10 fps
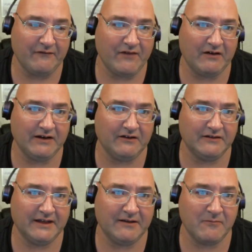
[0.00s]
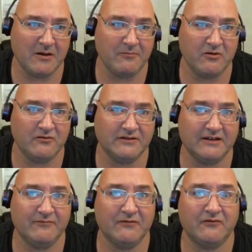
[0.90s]
found out that my bones
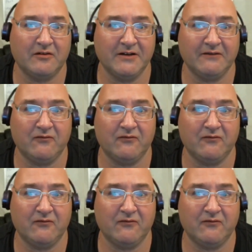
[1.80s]
have been rubbing